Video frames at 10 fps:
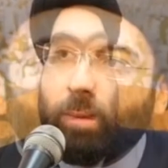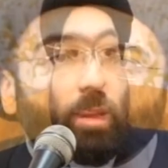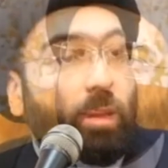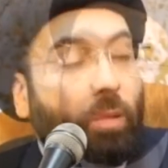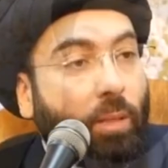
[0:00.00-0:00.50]

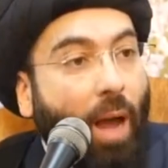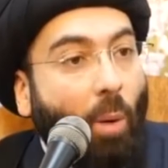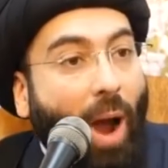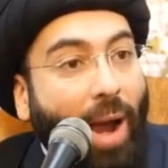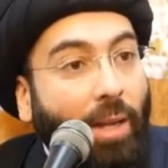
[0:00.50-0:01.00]
This is how
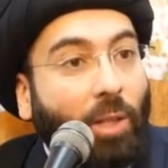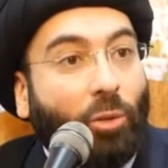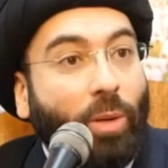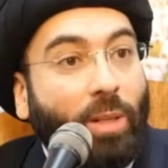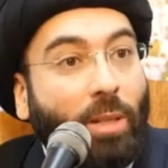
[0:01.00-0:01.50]
Ali
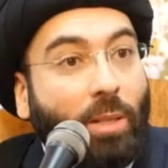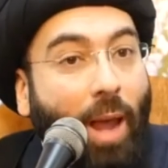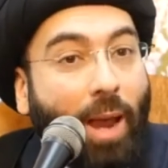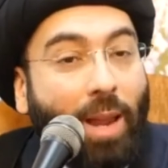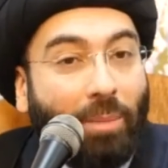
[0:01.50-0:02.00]
treats his
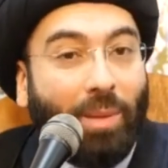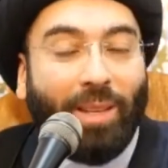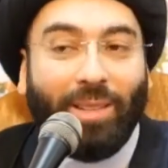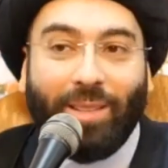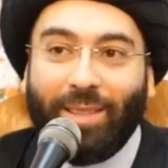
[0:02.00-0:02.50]

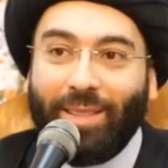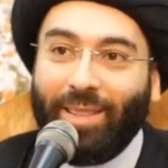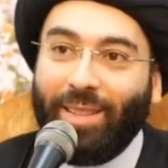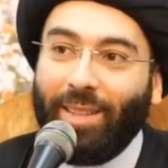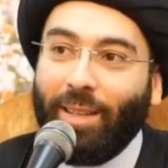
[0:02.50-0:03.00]
enemies.
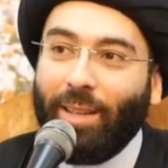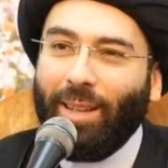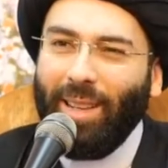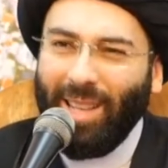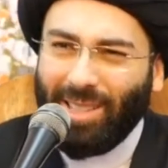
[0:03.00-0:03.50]

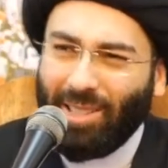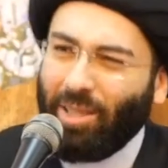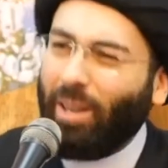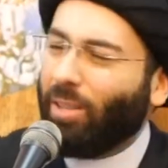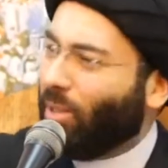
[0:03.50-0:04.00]
Let's
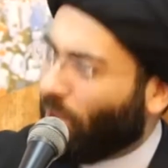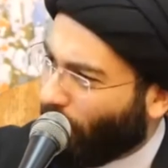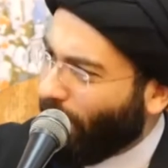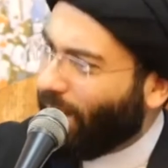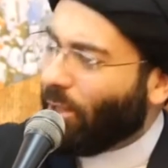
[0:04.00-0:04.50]
start to
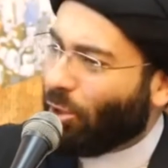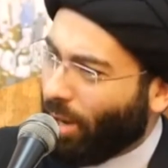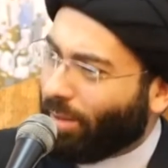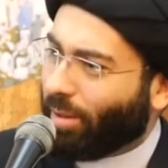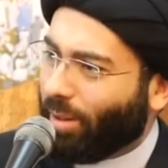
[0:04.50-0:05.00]
treat each
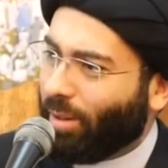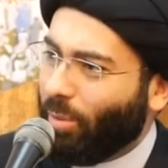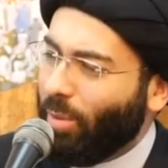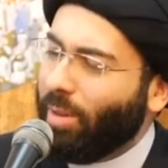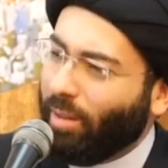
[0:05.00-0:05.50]
other
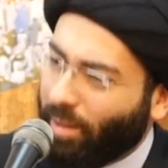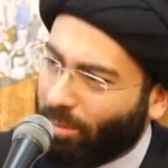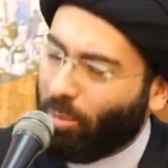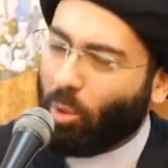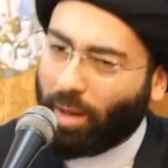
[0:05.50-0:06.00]
with a little
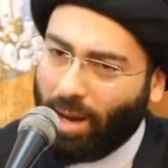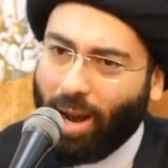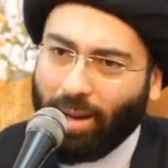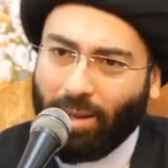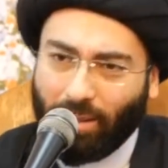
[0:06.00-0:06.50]
more
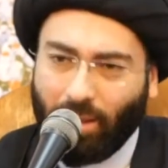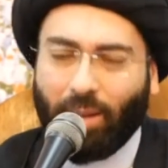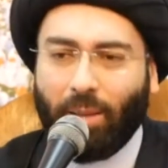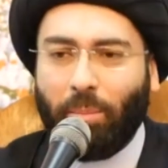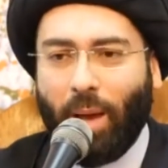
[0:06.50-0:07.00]
kindness
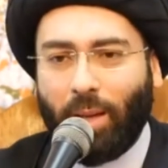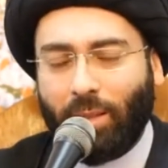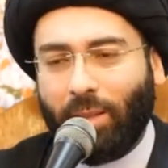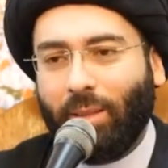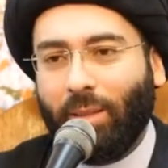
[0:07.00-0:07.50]
and
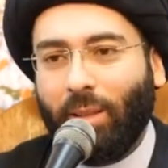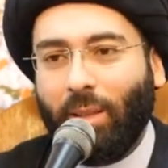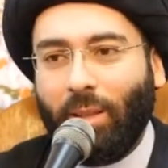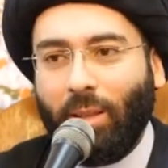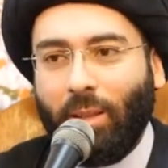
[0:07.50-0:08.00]

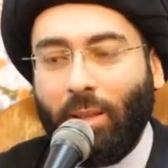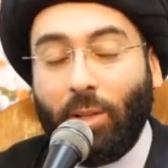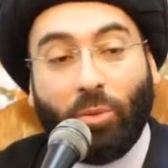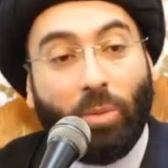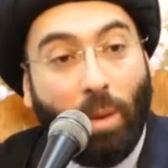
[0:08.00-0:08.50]
compassion.
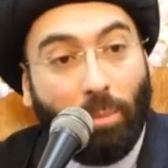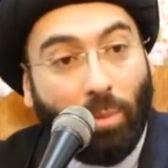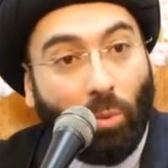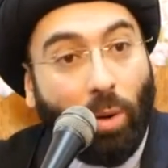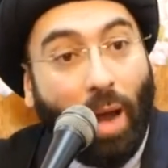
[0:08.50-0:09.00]
Let's
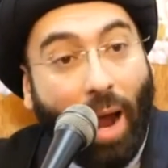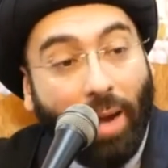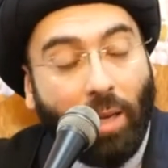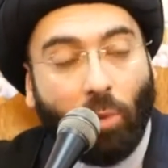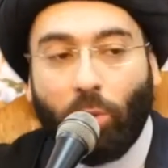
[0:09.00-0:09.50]
remember what
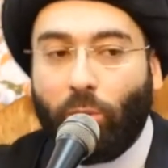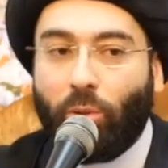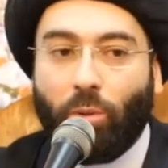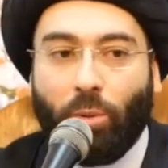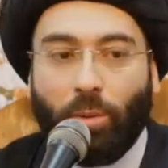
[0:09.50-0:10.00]
Ali would do.